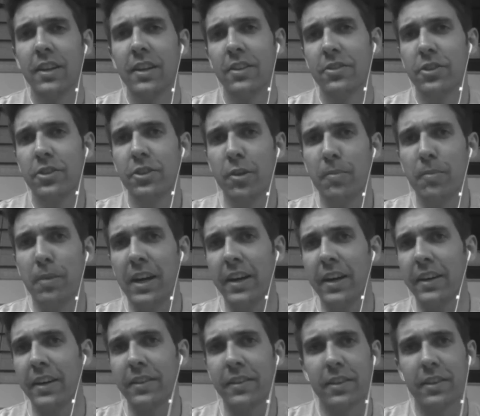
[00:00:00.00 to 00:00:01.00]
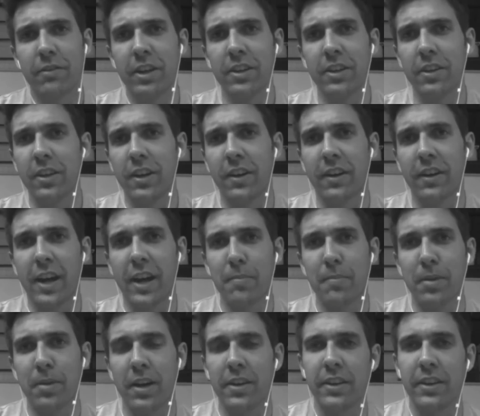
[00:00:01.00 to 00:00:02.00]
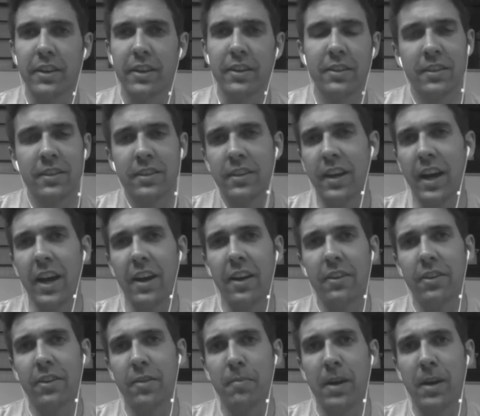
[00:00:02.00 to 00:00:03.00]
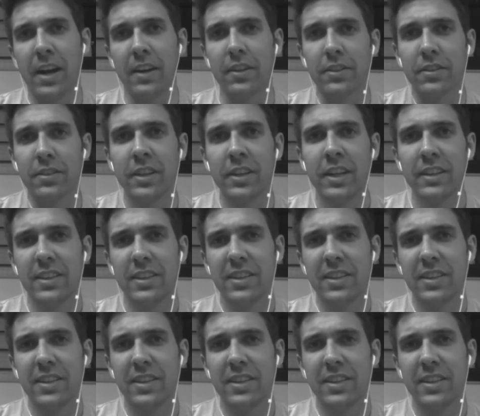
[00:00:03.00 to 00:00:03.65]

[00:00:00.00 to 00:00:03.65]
So you go buy a $300 iPod, you get 900 miles.